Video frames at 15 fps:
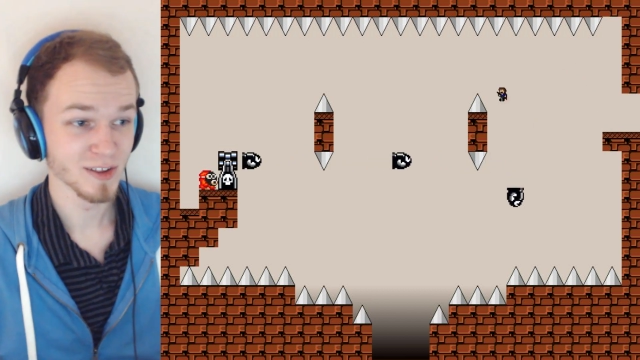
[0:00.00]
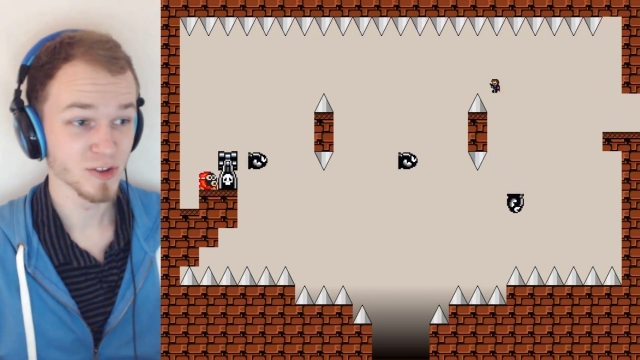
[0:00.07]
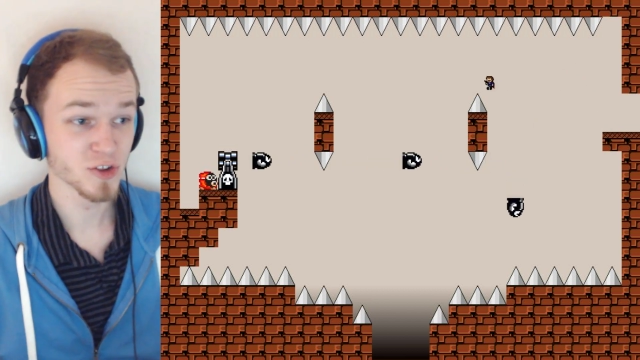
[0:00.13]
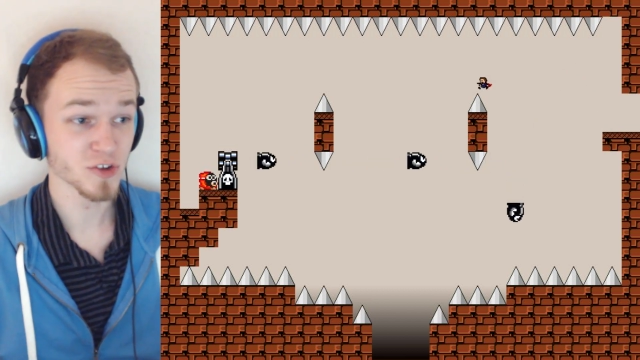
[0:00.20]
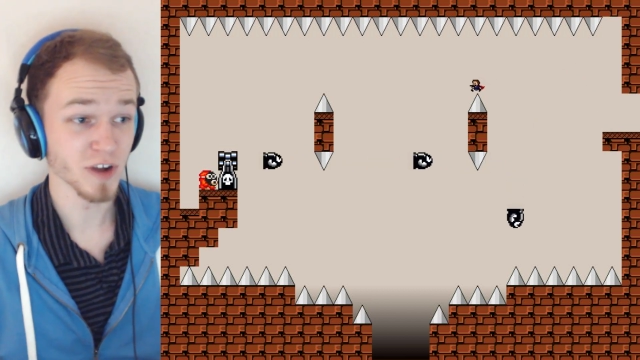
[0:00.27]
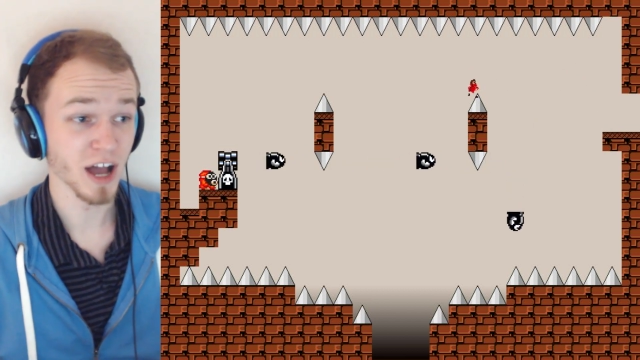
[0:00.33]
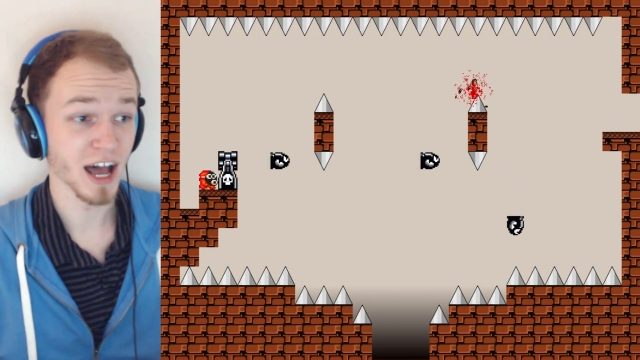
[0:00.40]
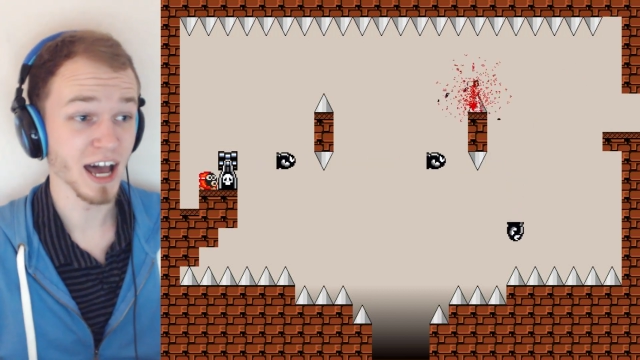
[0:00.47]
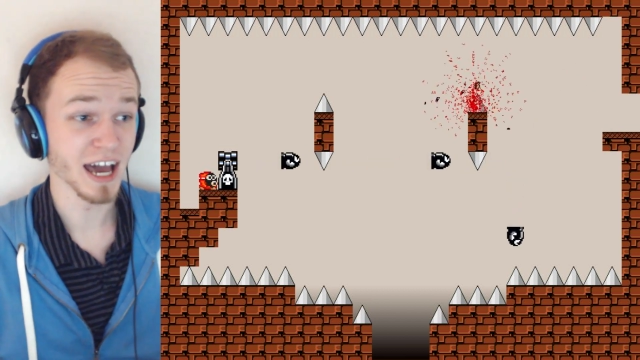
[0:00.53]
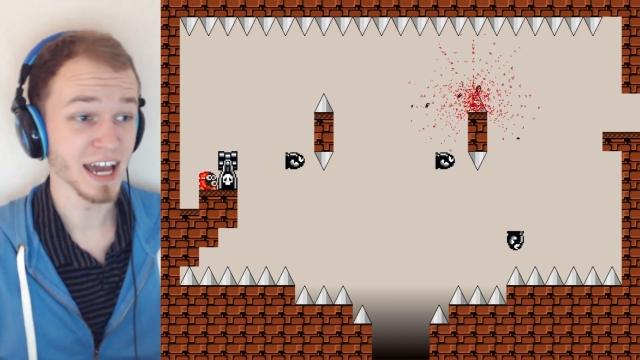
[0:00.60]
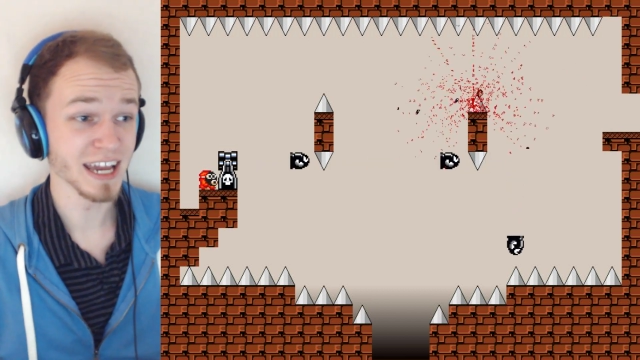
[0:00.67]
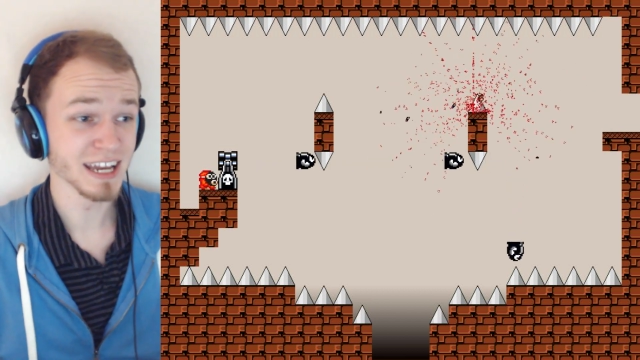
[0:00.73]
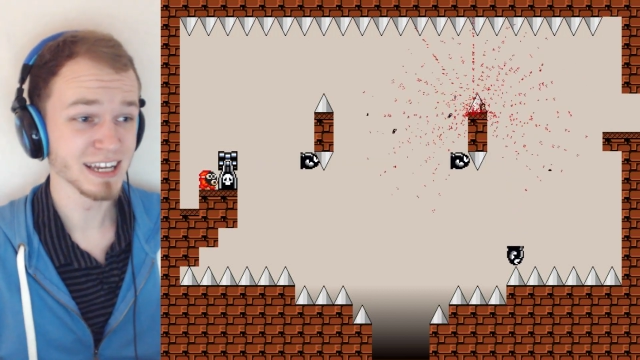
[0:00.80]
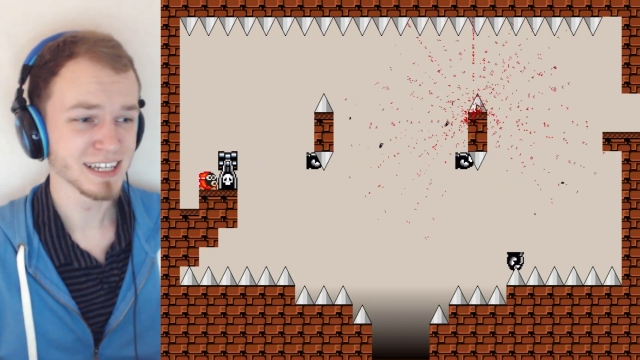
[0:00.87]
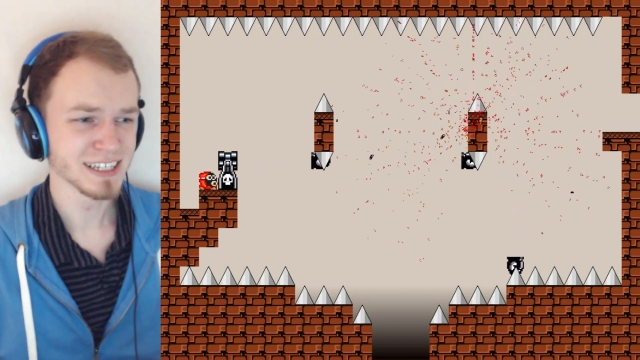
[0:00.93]

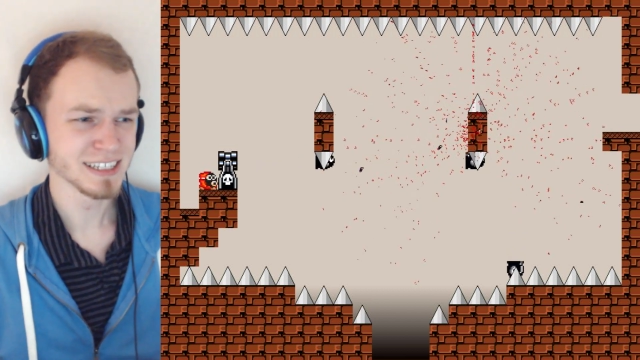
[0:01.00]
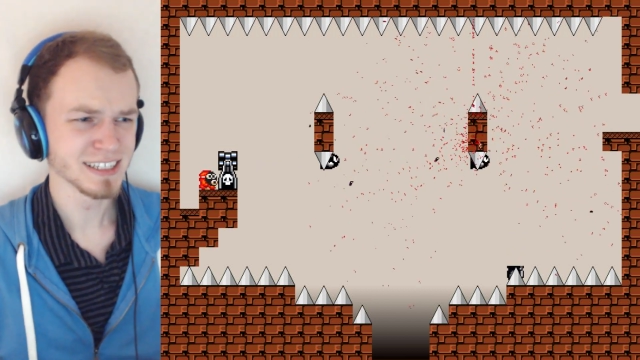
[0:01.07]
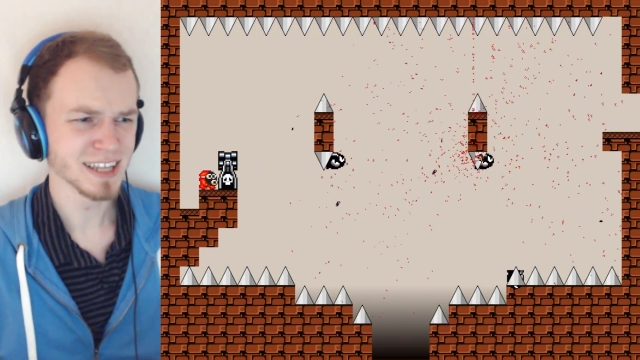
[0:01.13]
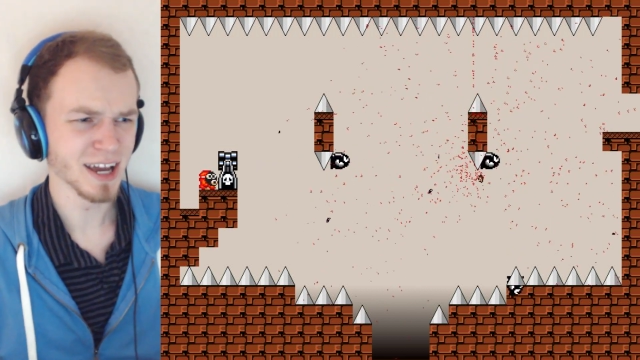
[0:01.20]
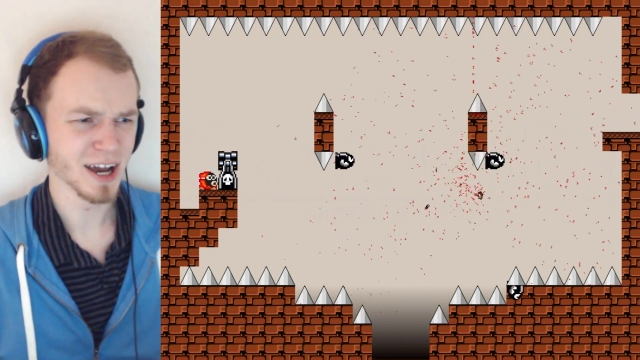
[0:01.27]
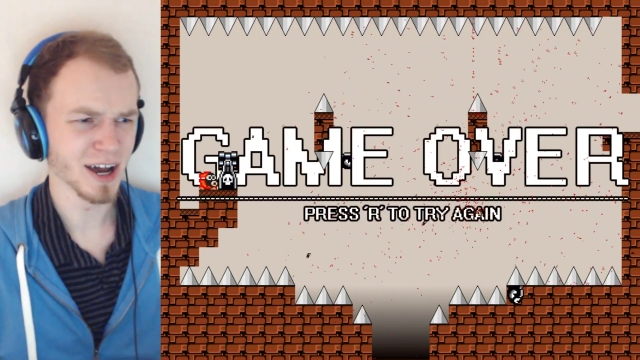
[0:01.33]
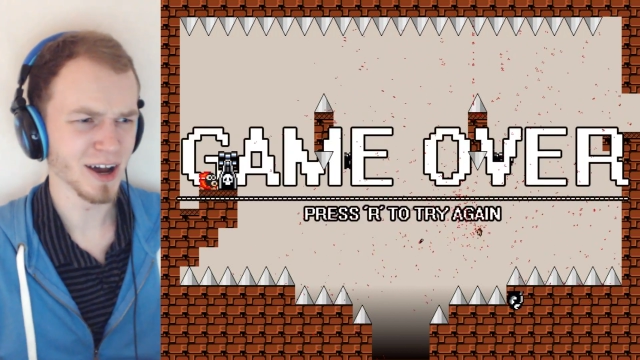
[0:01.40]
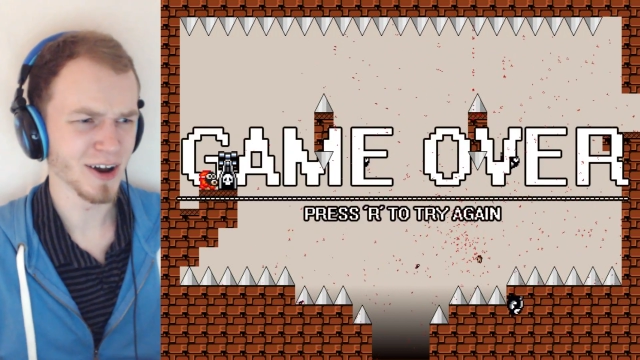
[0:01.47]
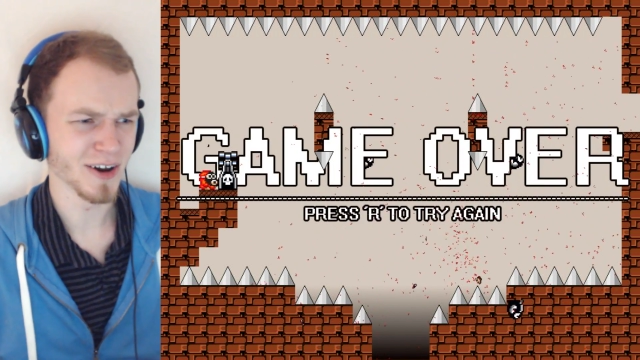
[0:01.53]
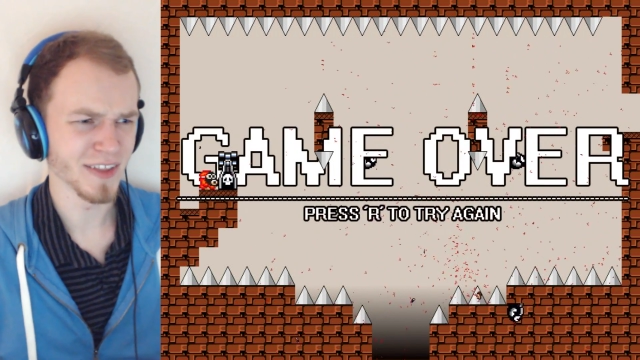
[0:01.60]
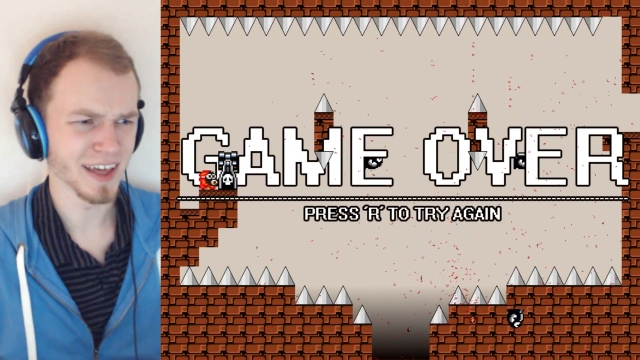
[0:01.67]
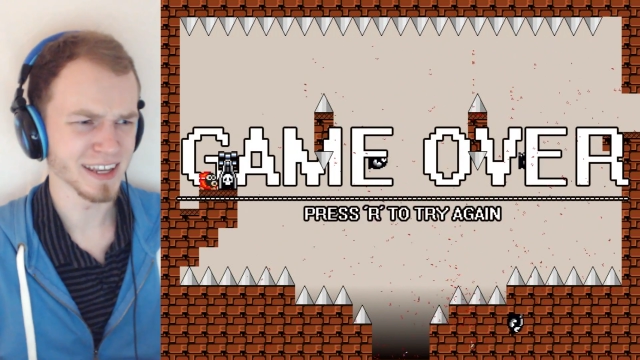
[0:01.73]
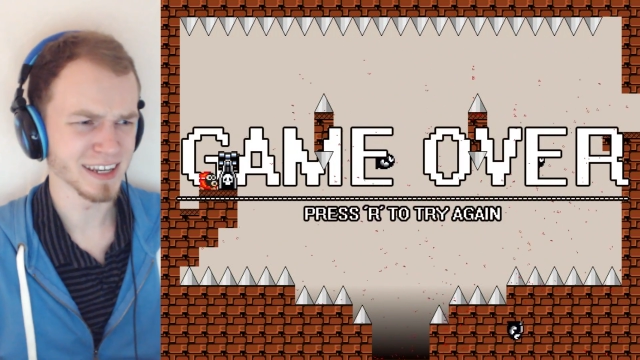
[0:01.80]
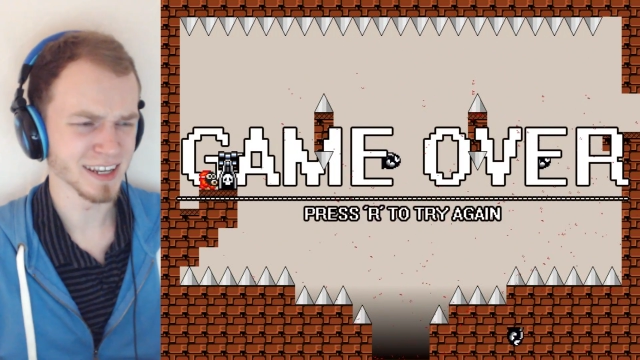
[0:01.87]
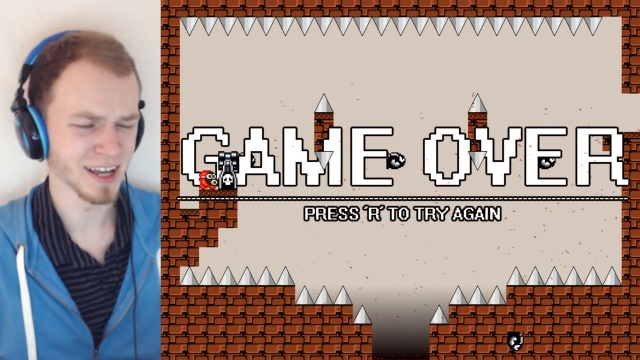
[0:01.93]
Try! No,
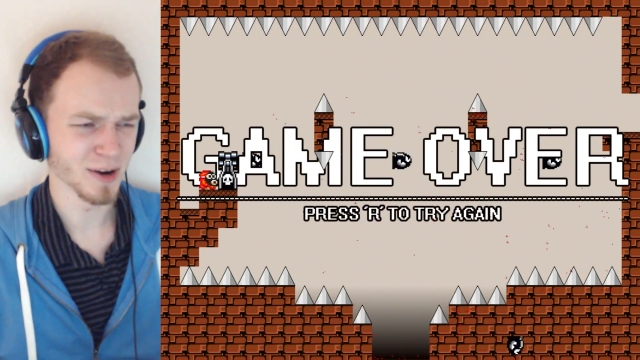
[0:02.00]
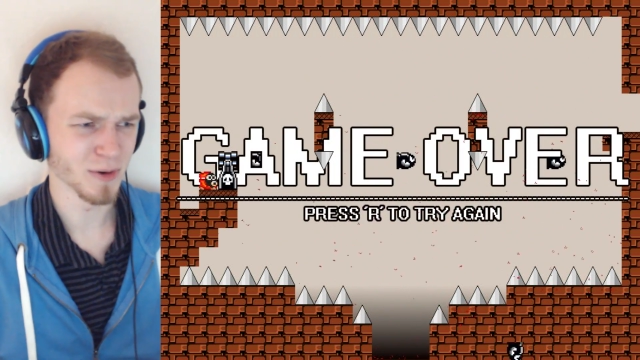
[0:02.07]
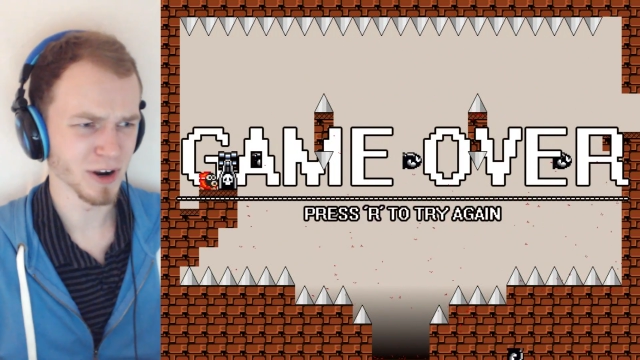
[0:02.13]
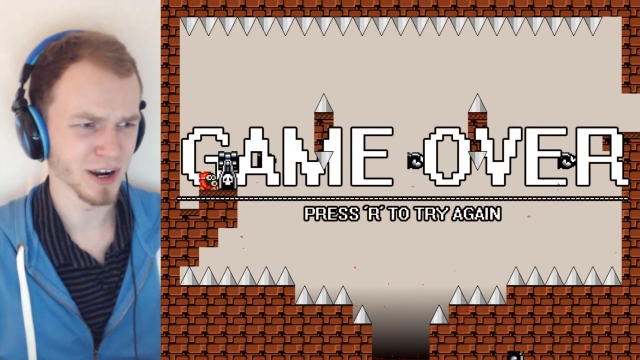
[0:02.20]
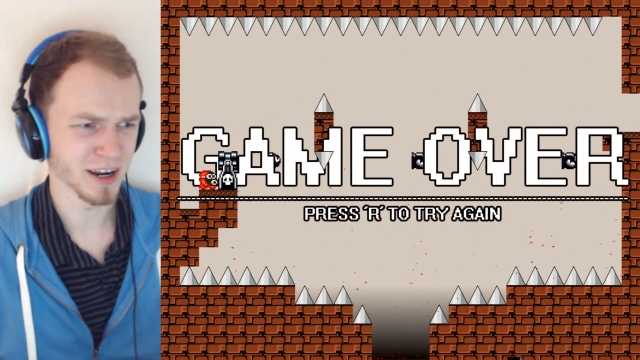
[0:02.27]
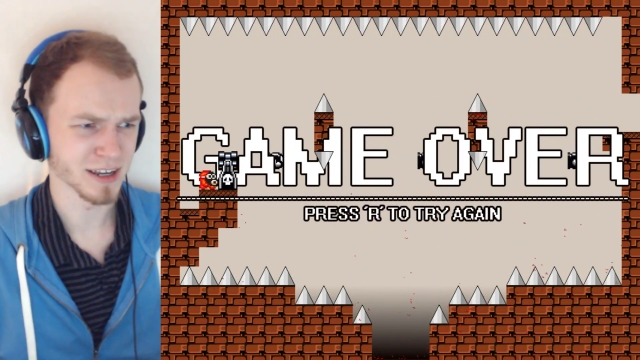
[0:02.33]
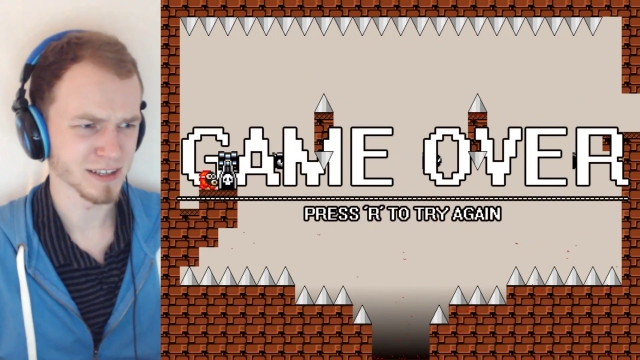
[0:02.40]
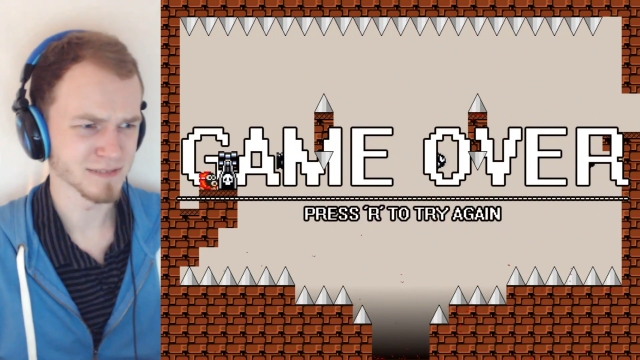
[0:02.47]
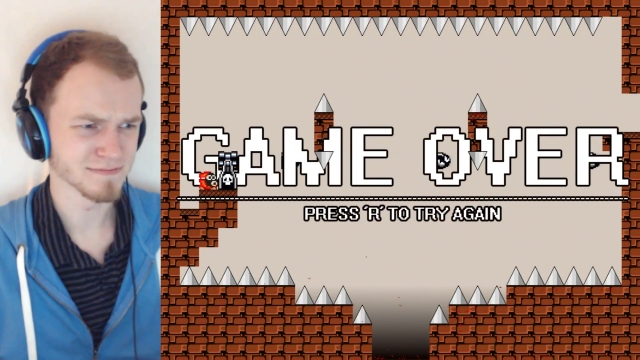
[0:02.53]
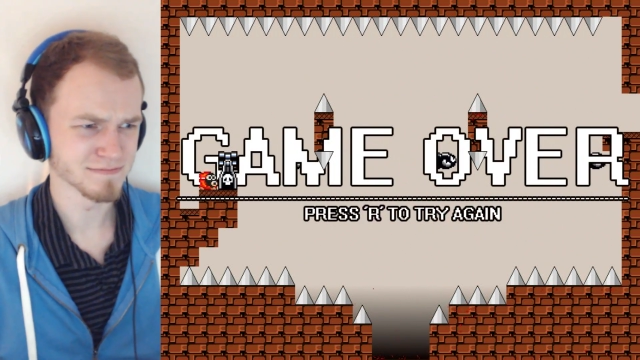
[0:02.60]
that did not work.